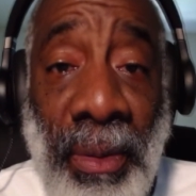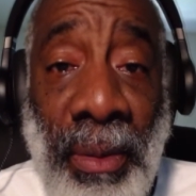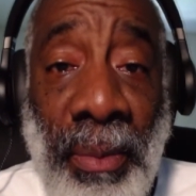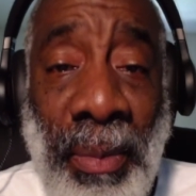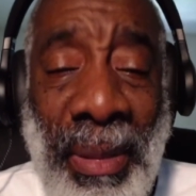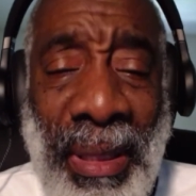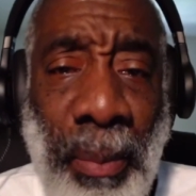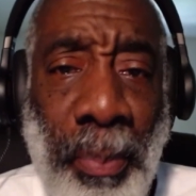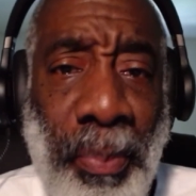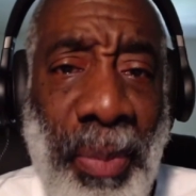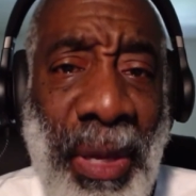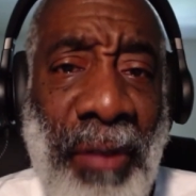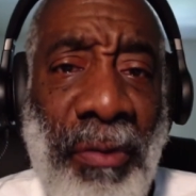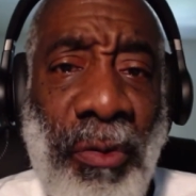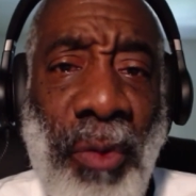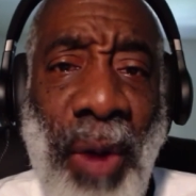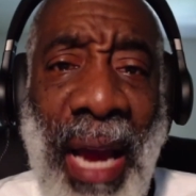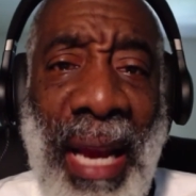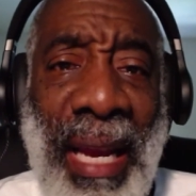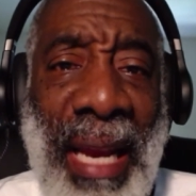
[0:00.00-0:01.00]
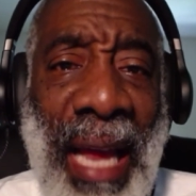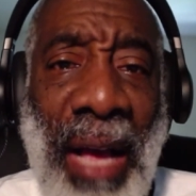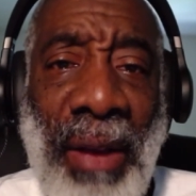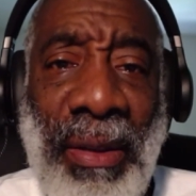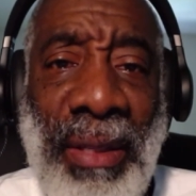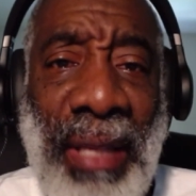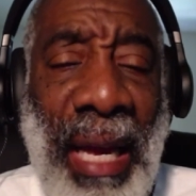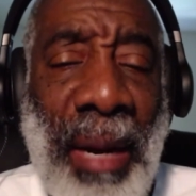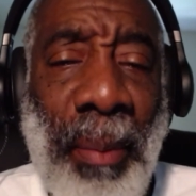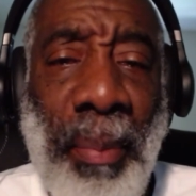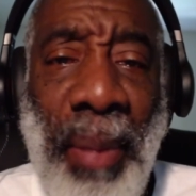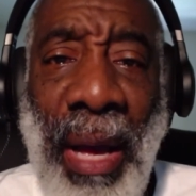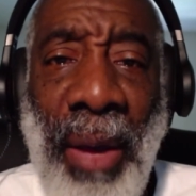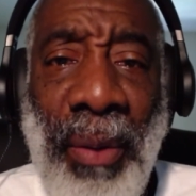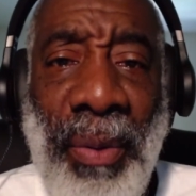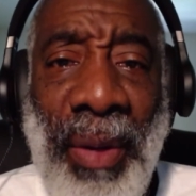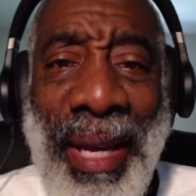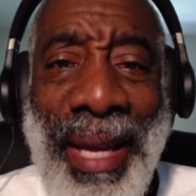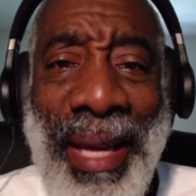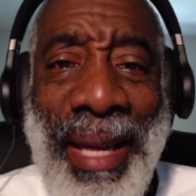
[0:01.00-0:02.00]
But the beef right now is not
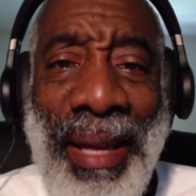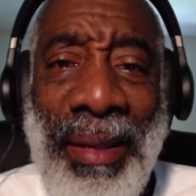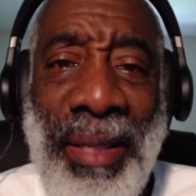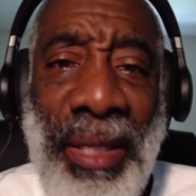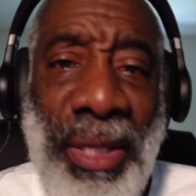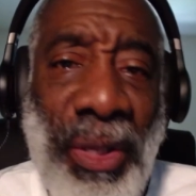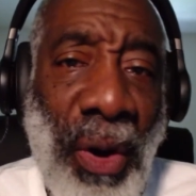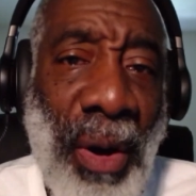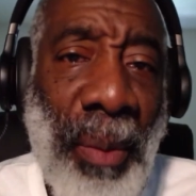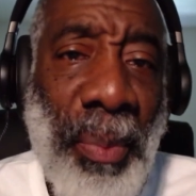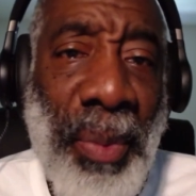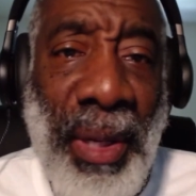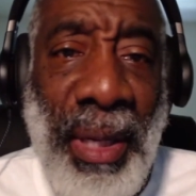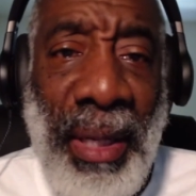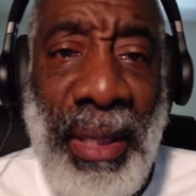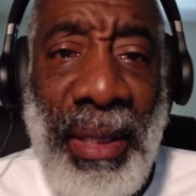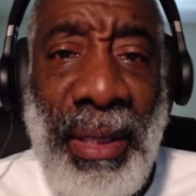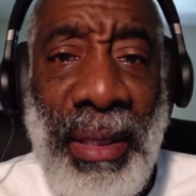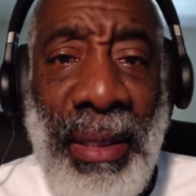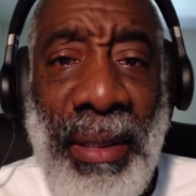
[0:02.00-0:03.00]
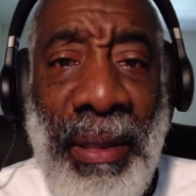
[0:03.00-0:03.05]
about Starbucks.